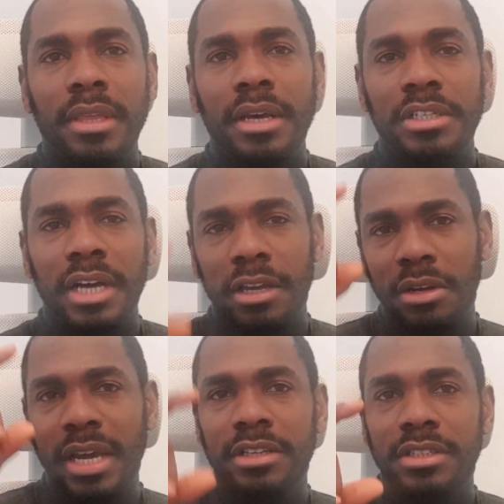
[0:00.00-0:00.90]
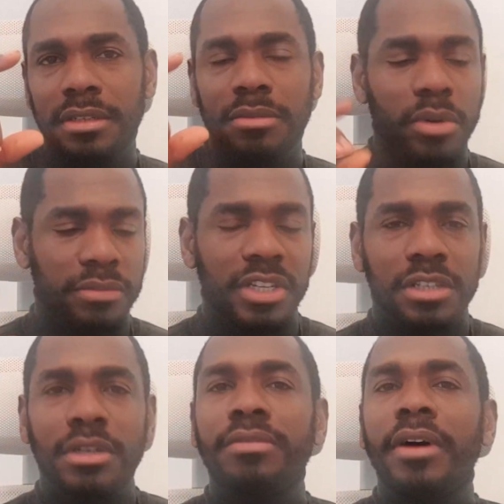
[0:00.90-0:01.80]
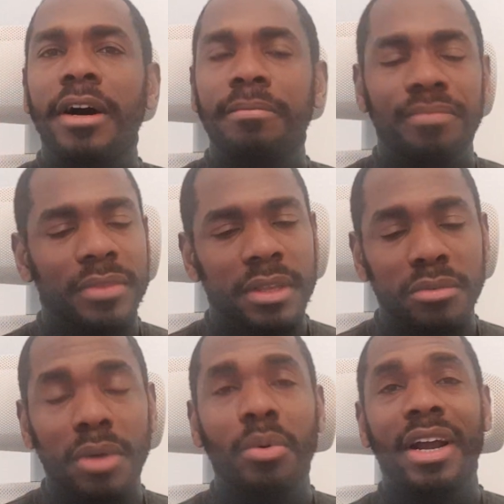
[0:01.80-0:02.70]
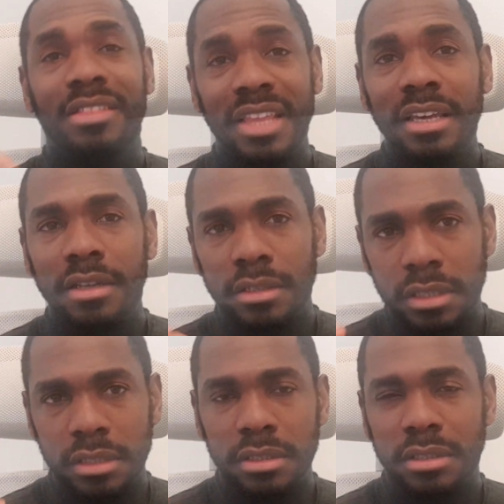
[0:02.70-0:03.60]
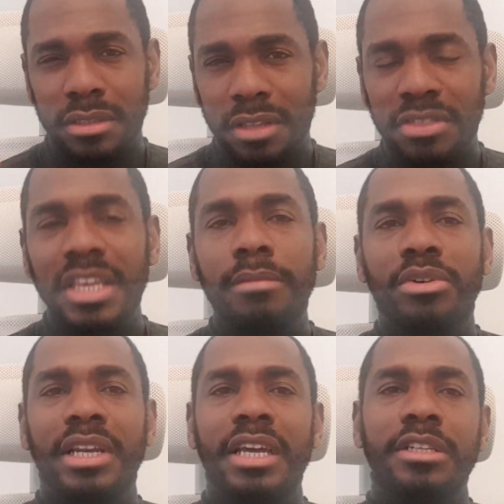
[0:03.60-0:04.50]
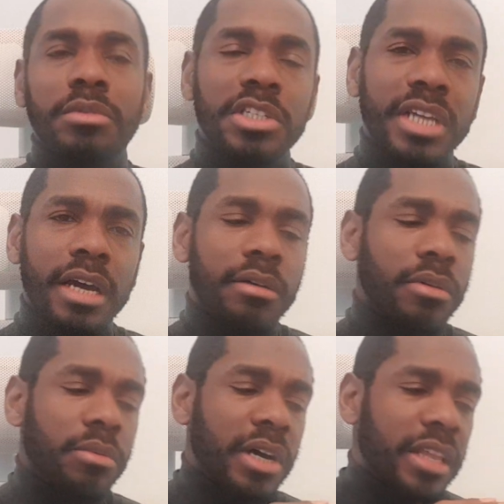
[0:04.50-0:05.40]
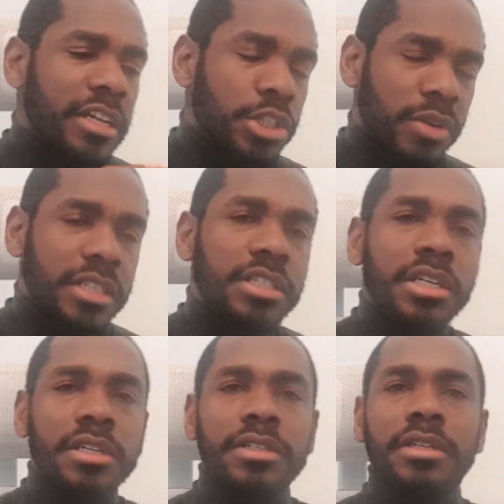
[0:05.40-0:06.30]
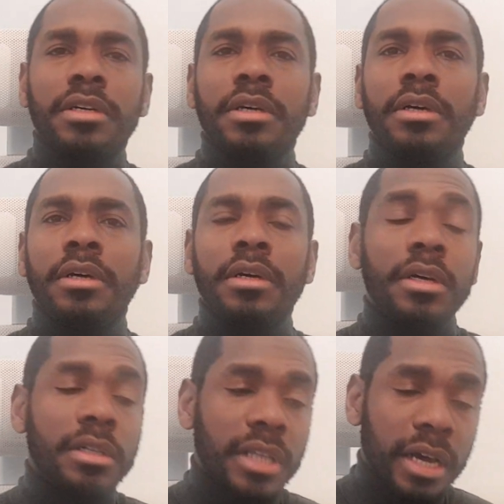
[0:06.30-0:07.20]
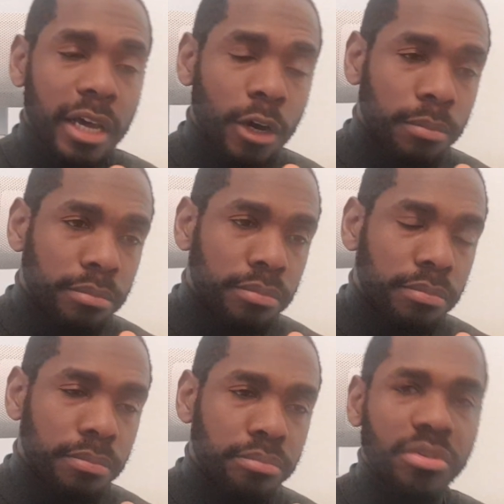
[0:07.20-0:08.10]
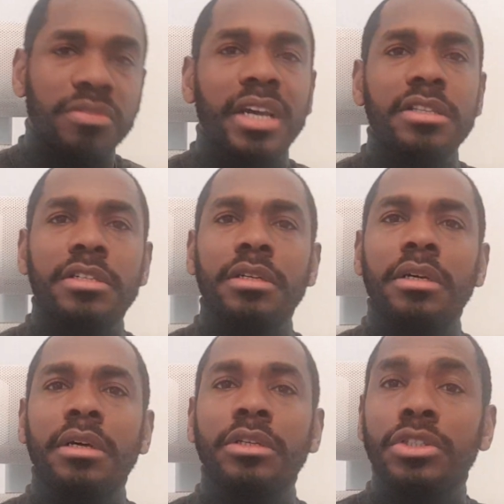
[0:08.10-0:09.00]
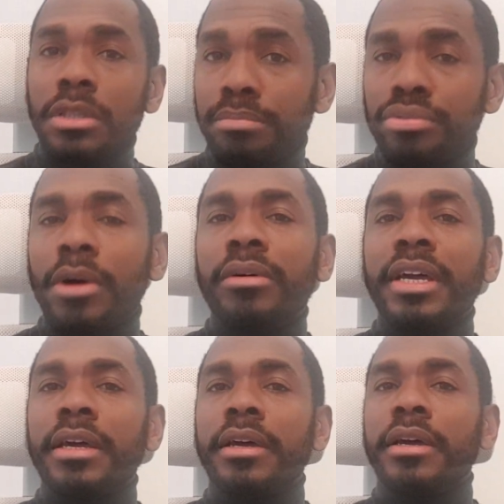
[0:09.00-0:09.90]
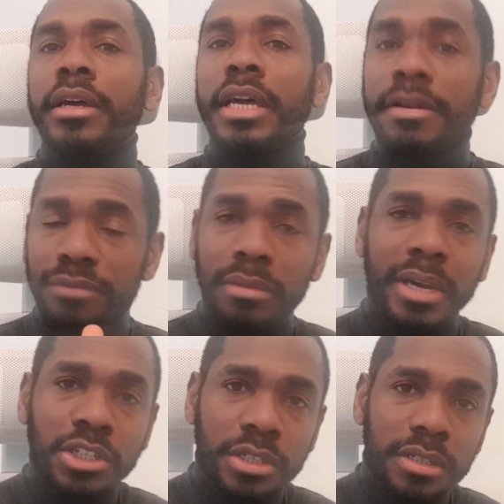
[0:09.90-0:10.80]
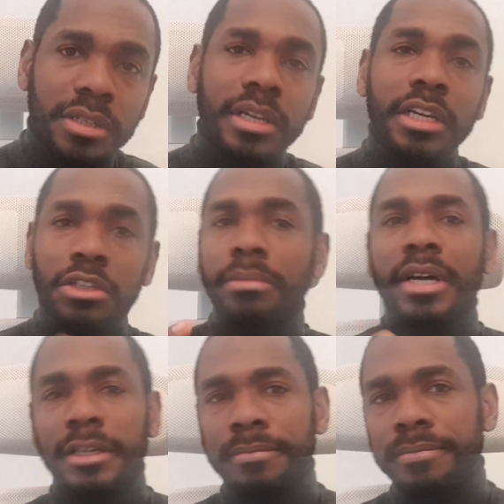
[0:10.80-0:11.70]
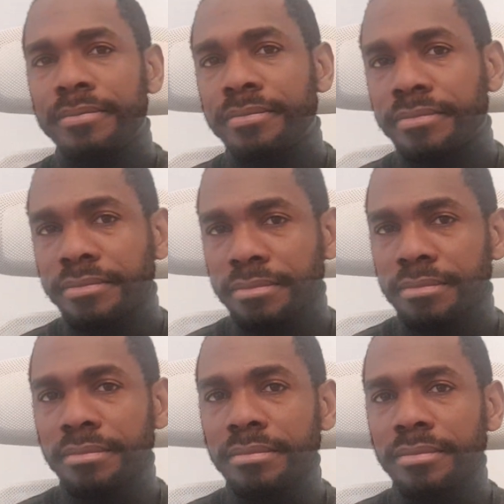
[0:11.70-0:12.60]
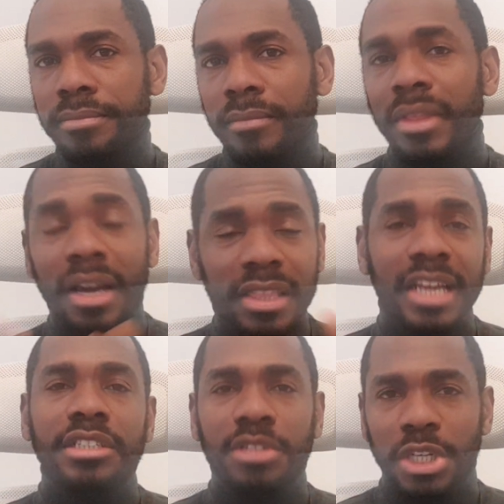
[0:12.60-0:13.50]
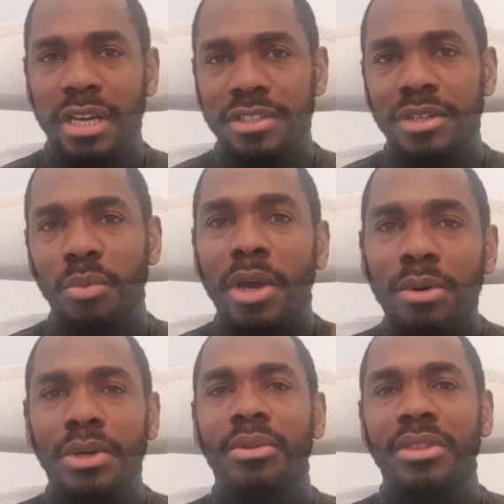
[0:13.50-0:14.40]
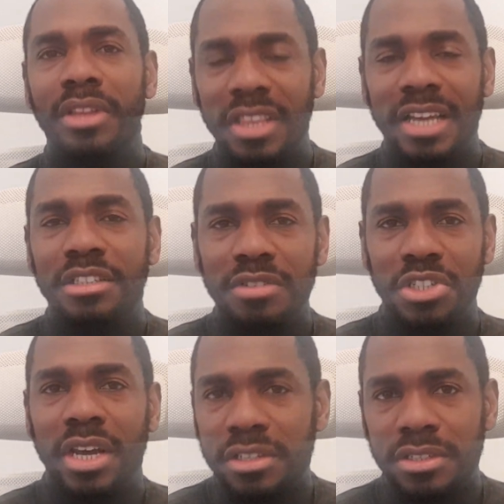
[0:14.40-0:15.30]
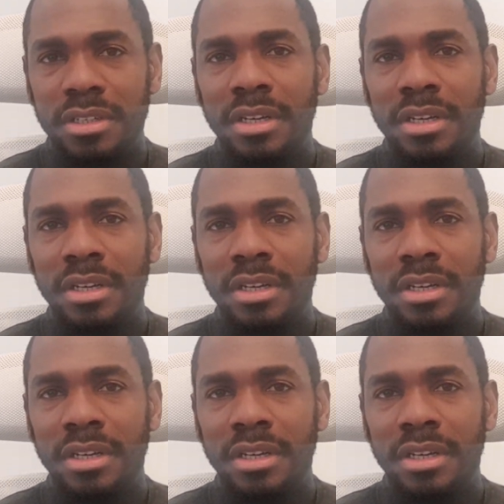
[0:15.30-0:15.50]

as I connect what I've said so far with what I think the theme really is, which is how are there strategies that help prevent the pro-inflammation in your body? And the answer is yes. We all know that the answer is yes.